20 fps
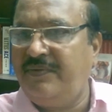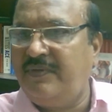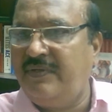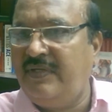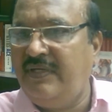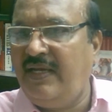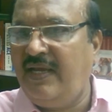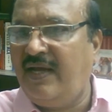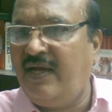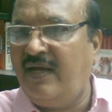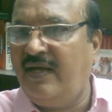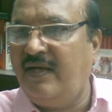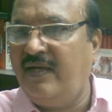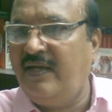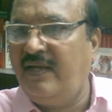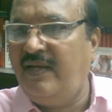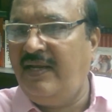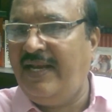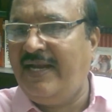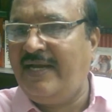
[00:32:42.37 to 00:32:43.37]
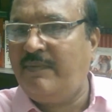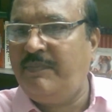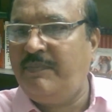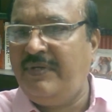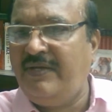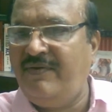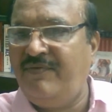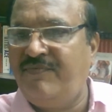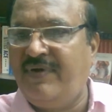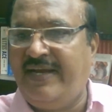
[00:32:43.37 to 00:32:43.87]
Yeah, let me
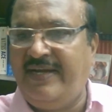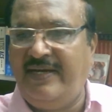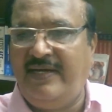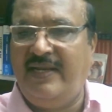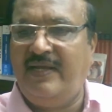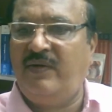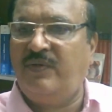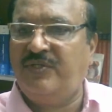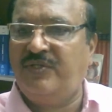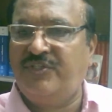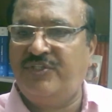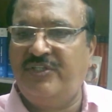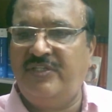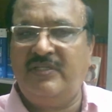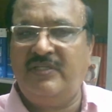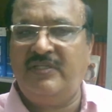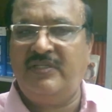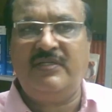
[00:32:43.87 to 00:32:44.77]
find a question.